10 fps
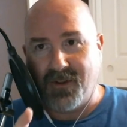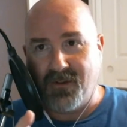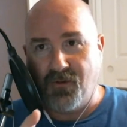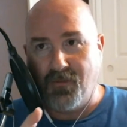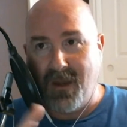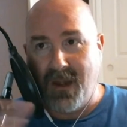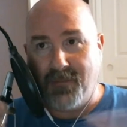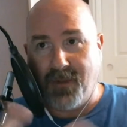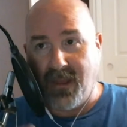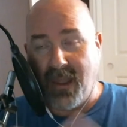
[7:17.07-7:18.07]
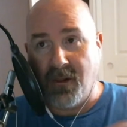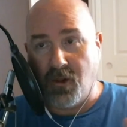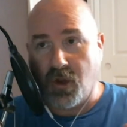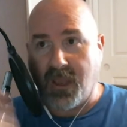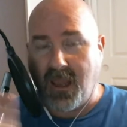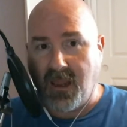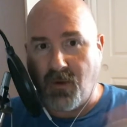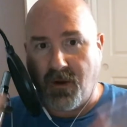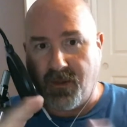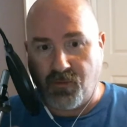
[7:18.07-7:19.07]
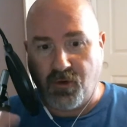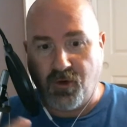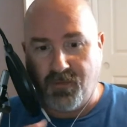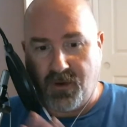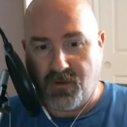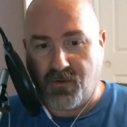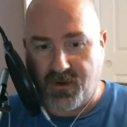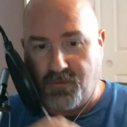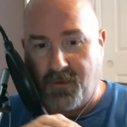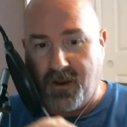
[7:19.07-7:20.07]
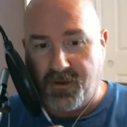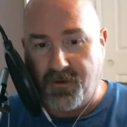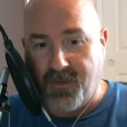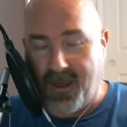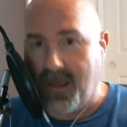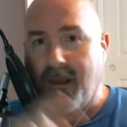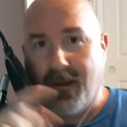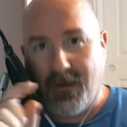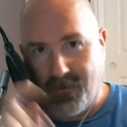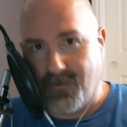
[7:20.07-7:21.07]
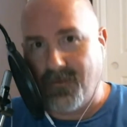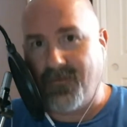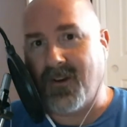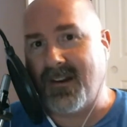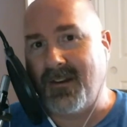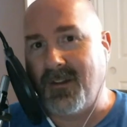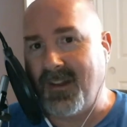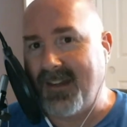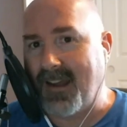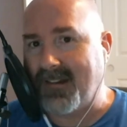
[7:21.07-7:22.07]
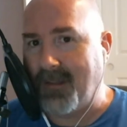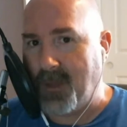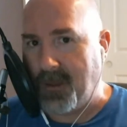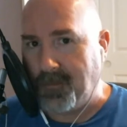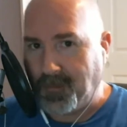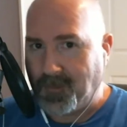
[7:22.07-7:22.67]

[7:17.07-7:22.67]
to manipulate and look anywhere in the room in order to be able to do that. Farsight did the exact same thing.